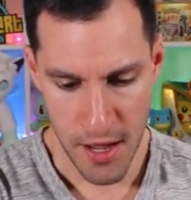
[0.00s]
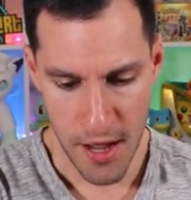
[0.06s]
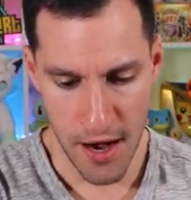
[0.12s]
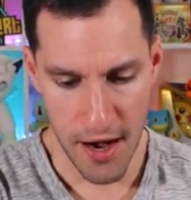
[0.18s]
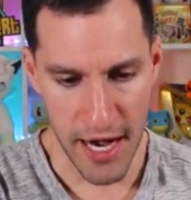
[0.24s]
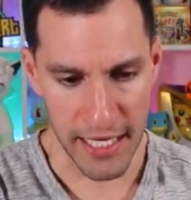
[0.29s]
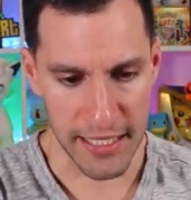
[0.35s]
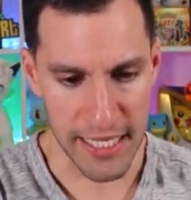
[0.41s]

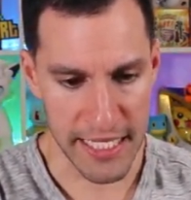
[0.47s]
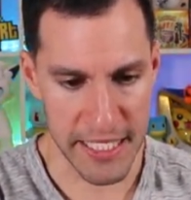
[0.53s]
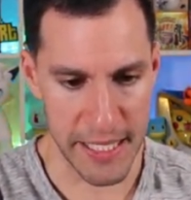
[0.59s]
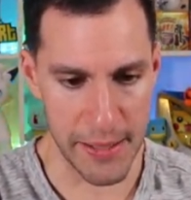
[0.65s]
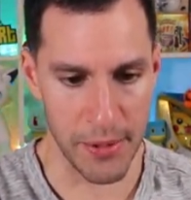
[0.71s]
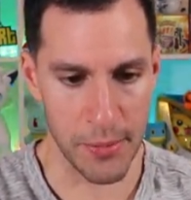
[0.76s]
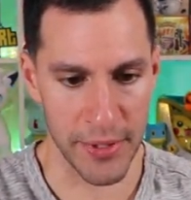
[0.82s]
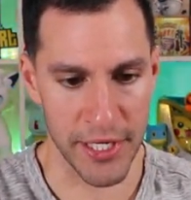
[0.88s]
All right, let's
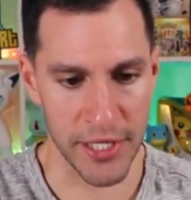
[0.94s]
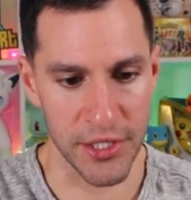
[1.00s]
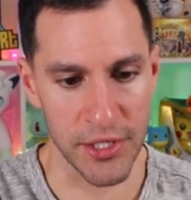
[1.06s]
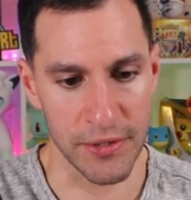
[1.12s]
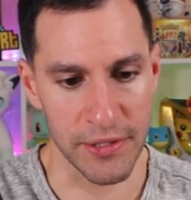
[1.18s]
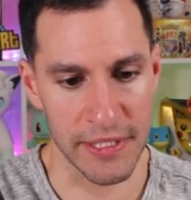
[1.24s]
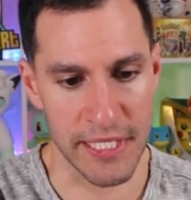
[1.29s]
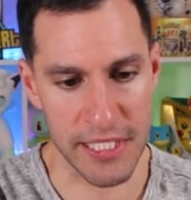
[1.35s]
see what we can
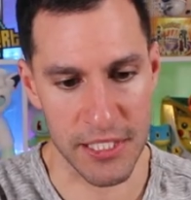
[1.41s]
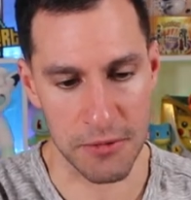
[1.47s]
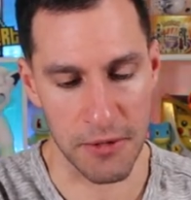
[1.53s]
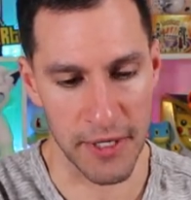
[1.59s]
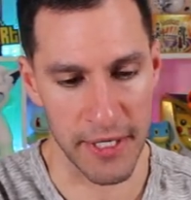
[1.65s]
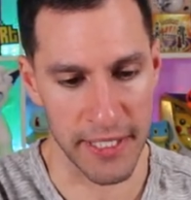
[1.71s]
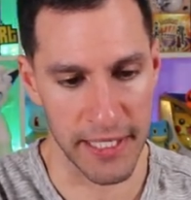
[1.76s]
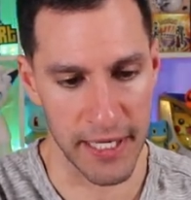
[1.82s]
do in this
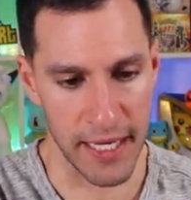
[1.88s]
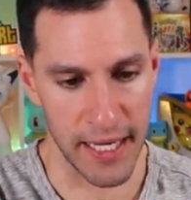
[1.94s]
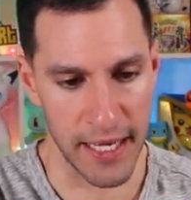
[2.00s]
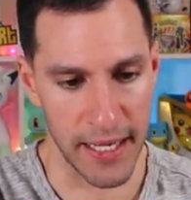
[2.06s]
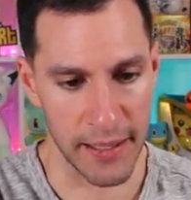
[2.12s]
one.